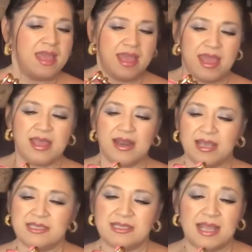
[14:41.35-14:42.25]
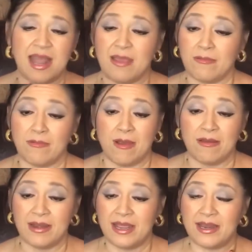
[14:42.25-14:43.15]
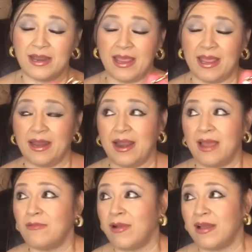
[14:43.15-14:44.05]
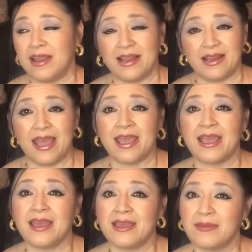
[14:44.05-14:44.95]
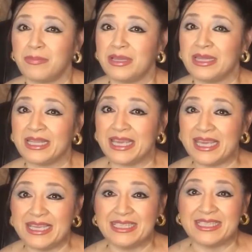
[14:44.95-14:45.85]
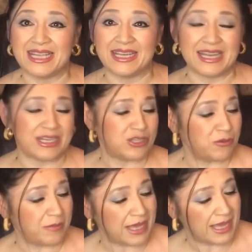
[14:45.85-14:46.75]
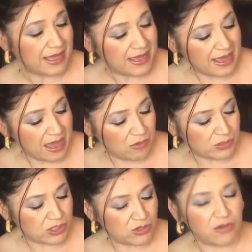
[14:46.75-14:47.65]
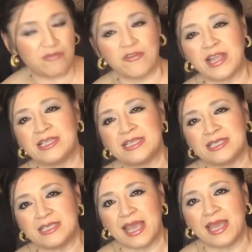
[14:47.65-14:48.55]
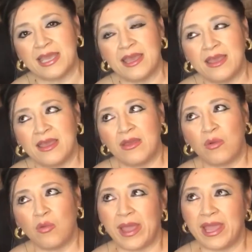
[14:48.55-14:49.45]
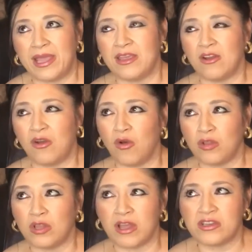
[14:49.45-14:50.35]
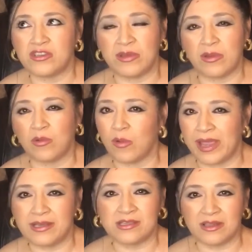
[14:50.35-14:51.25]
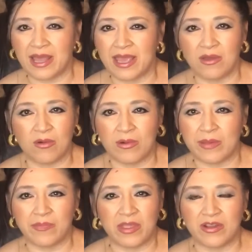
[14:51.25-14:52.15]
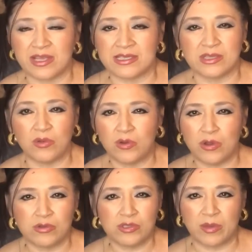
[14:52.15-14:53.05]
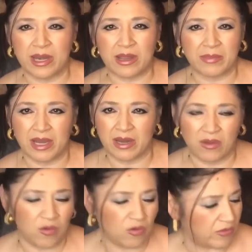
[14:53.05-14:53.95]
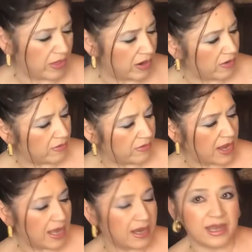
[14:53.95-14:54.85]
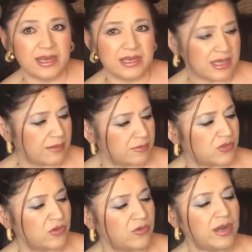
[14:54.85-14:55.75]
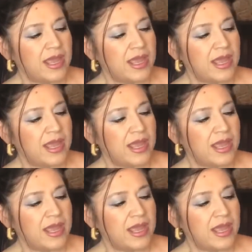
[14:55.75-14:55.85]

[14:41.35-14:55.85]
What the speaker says: And I said, I want it, and I want it like, please send it to me. I was so afraid to say, wait, you know, hold on to it and wait till I go up there, because who knows when I'm going to go over there. Not anytime soon.